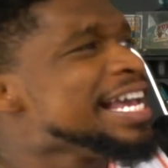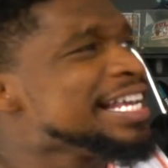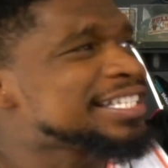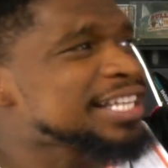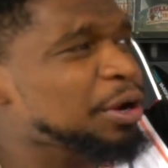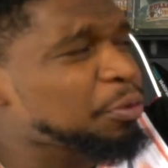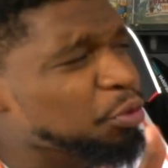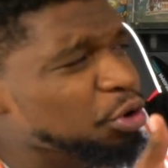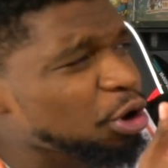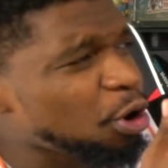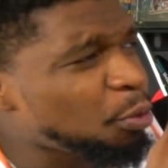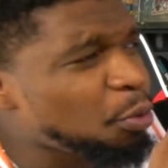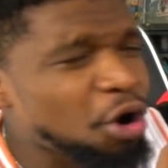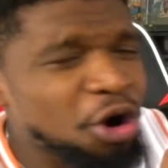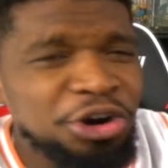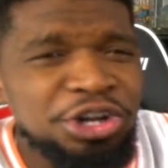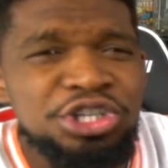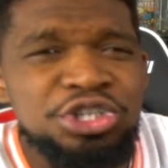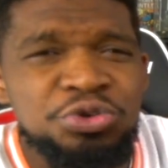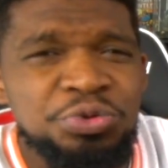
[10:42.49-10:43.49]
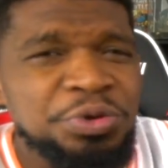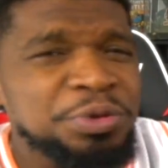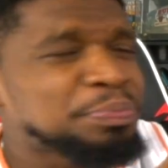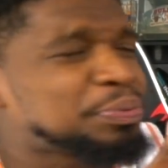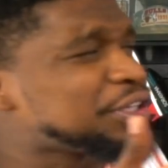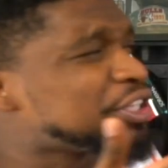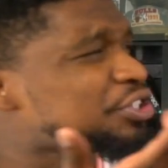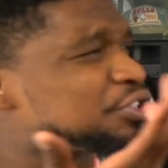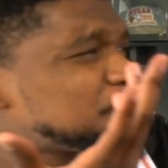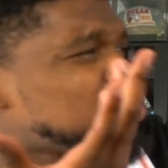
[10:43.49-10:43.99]
It's like we're on the street,
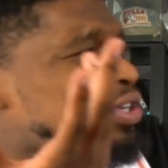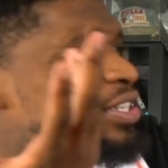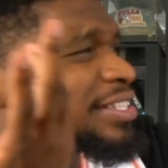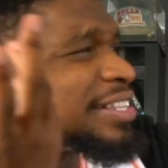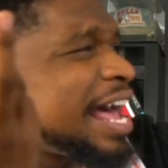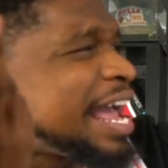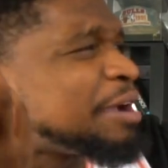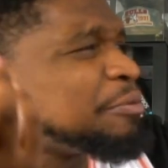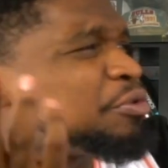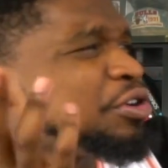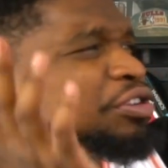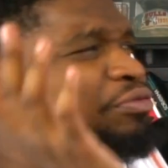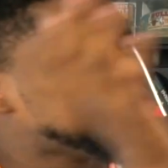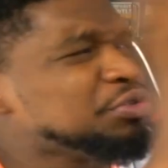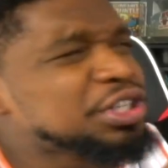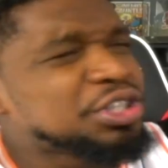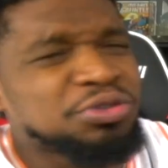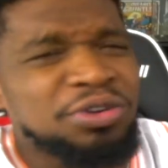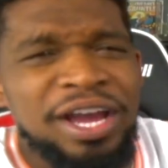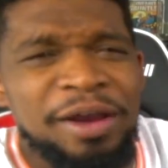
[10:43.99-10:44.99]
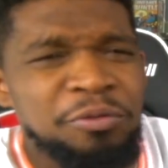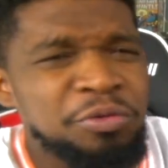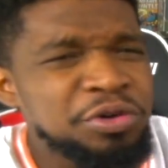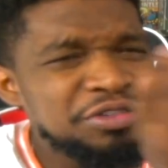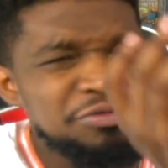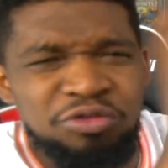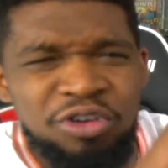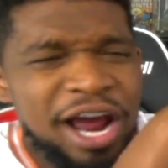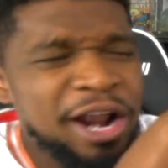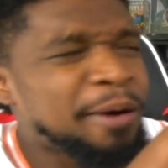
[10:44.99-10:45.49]
but the street's like we
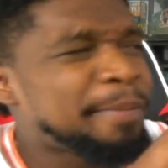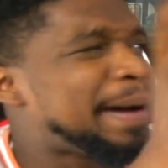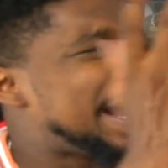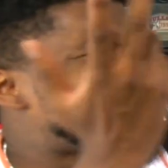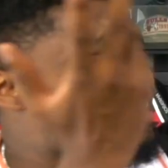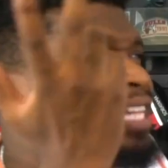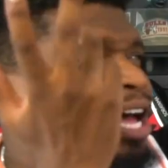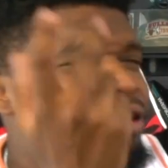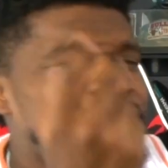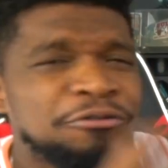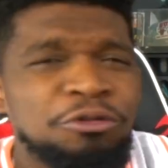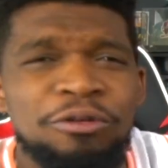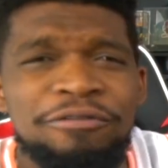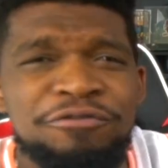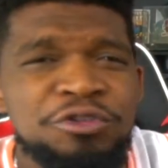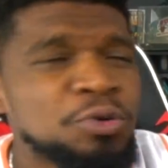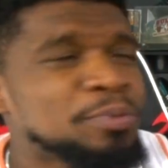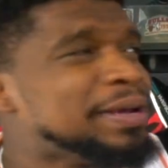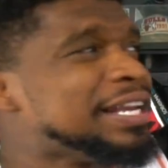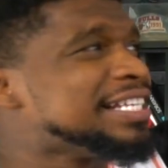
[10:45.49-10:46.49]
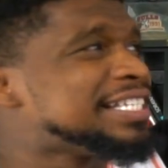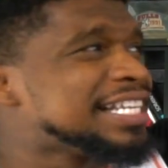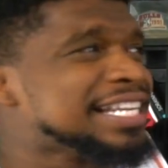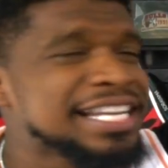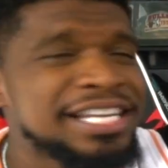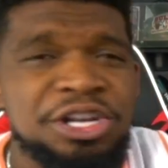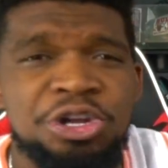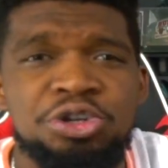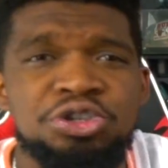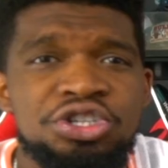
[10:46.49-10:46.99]
ride our bikes down it for a few minutes, and
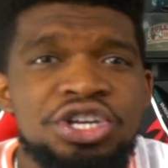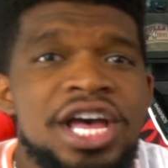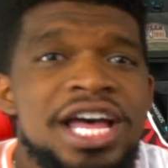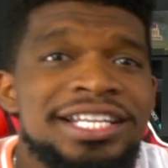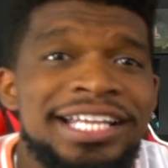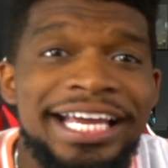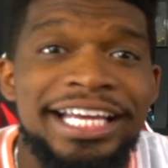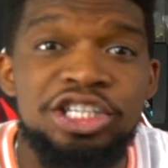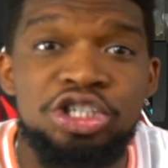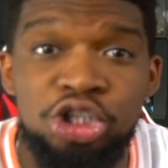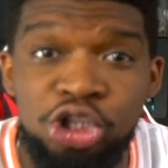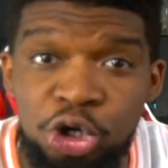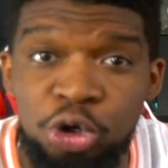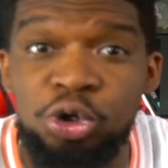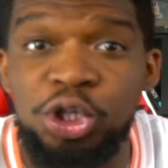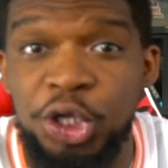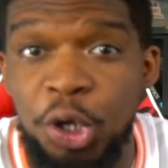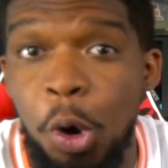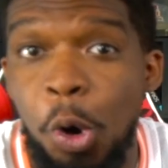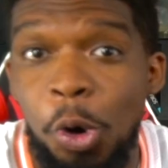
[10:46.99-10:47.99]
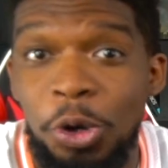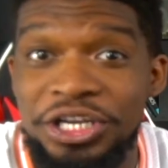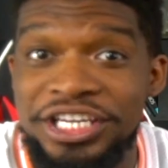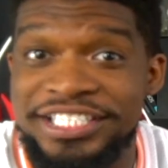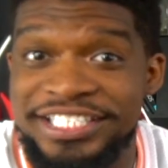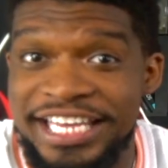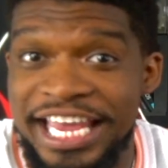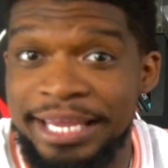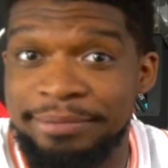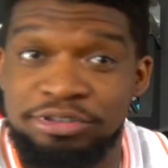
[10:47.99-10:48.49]
then there's like it's literally on the
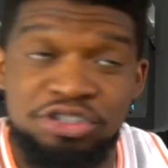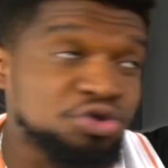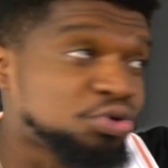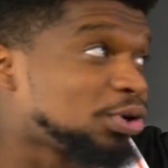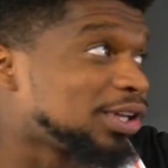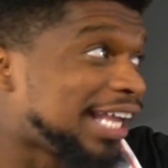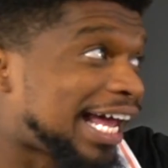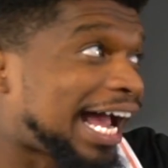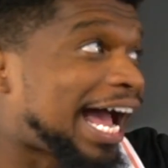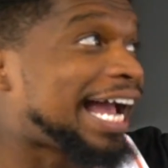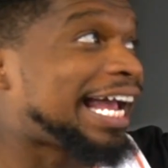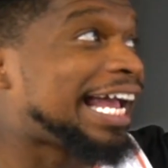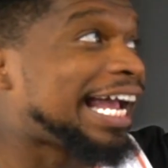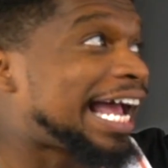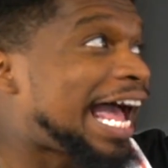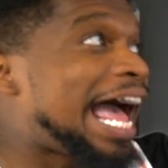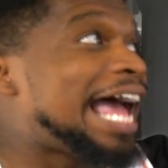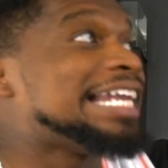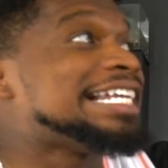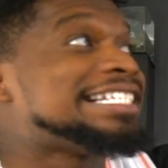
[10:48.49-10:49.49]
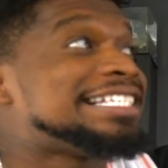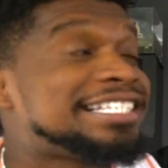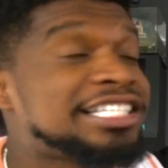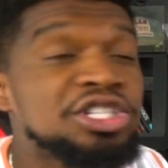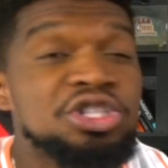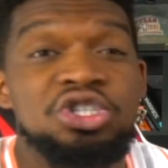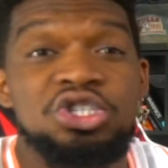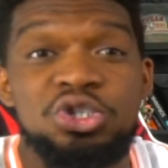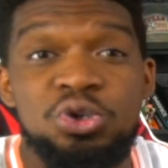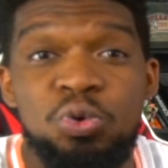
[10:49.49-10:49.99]
same street. Like I can kind of see
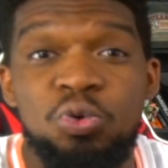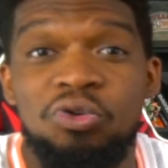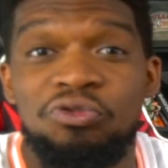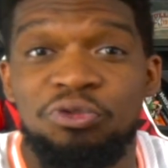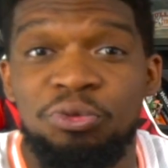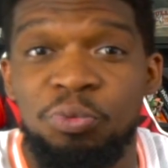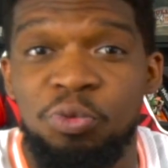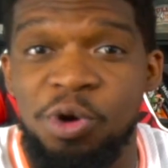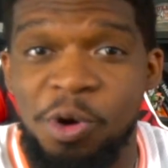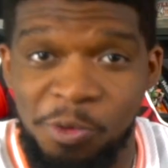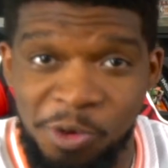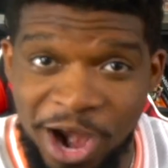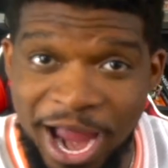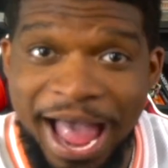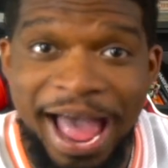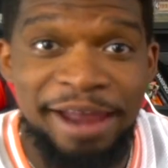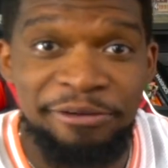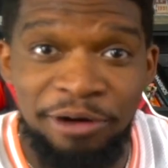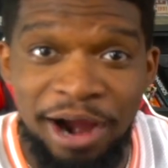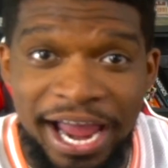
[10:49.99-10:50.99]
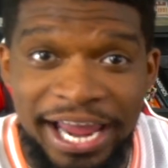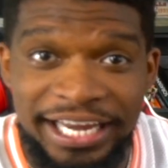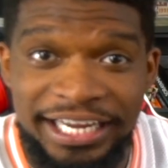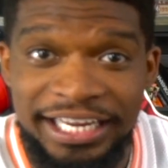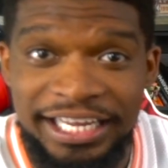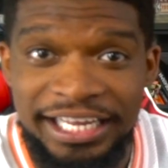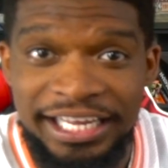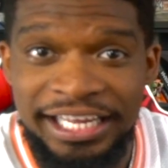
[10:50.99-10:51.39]
the school from where we're at, right?